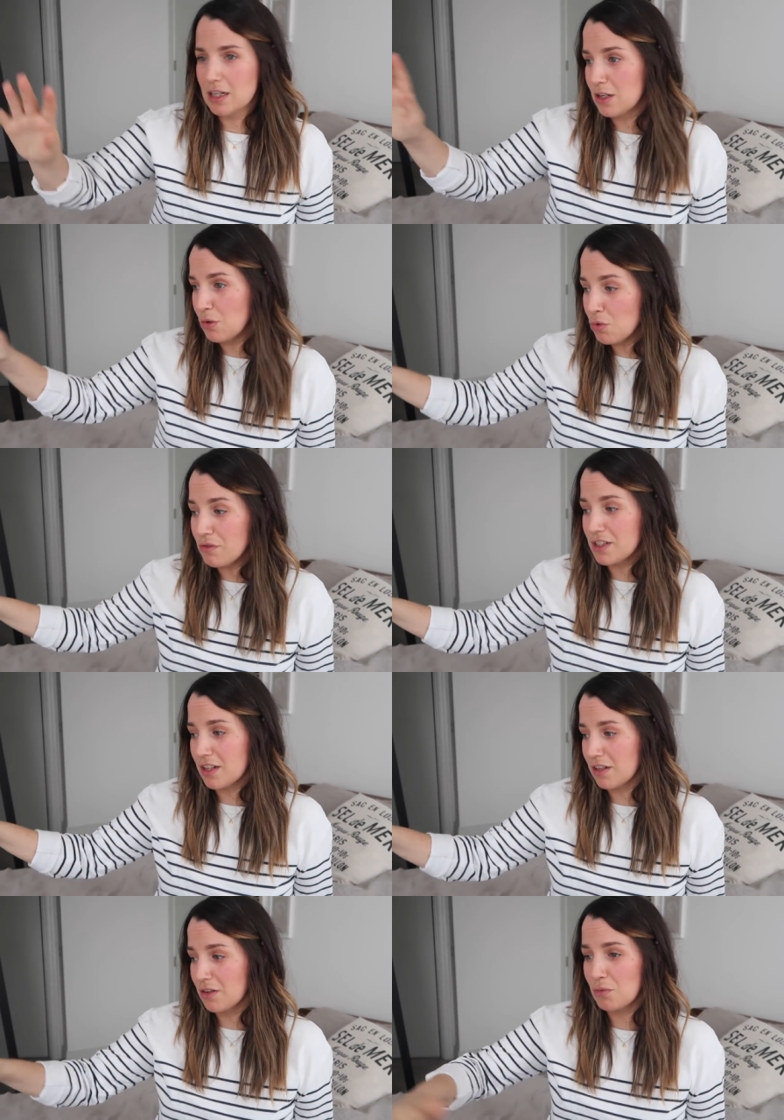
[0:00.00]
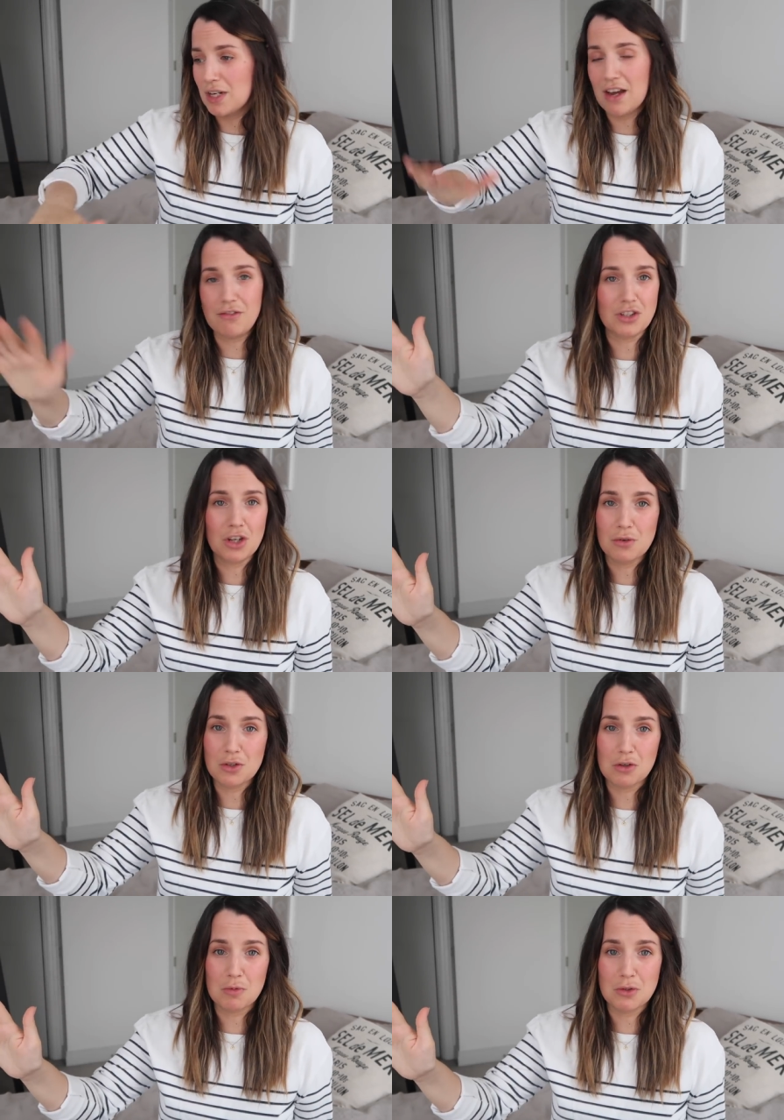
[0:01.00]
And then all of a sudden we have to go
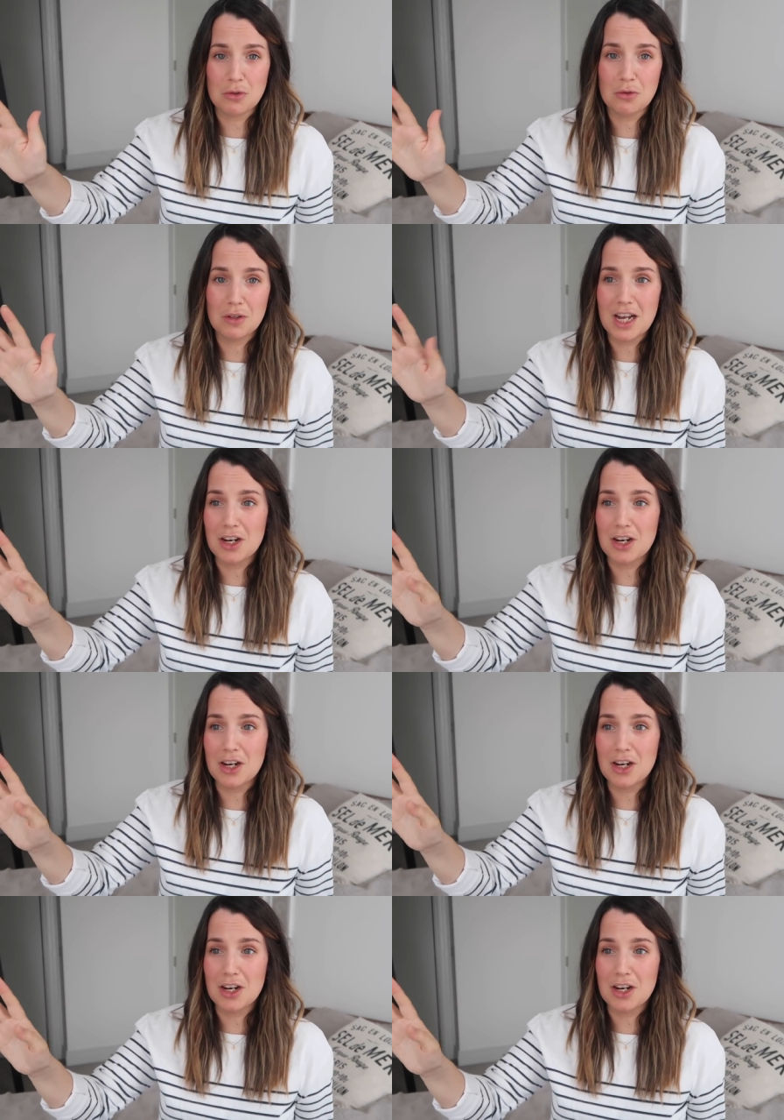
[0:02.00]
to hospital.